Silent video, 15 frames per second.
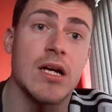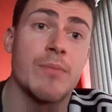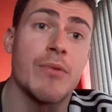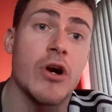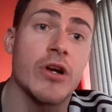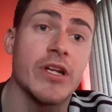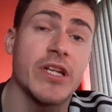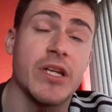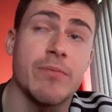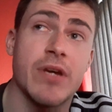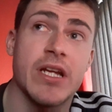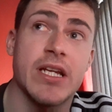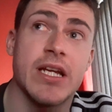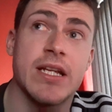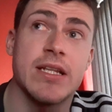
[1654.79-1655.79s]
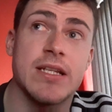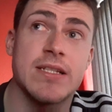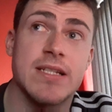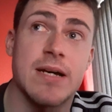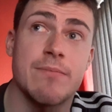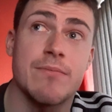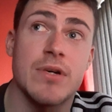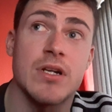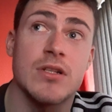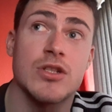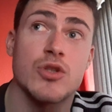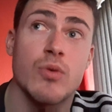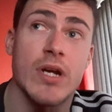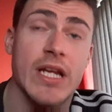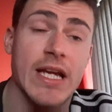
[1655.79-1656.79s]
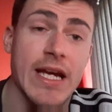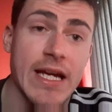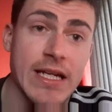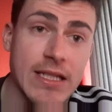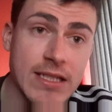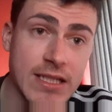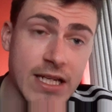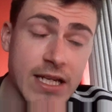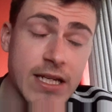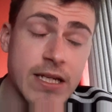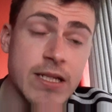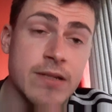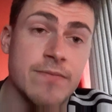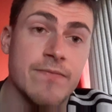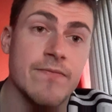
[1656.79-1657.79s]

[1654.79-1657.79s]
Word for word: appointed him in in December 2018.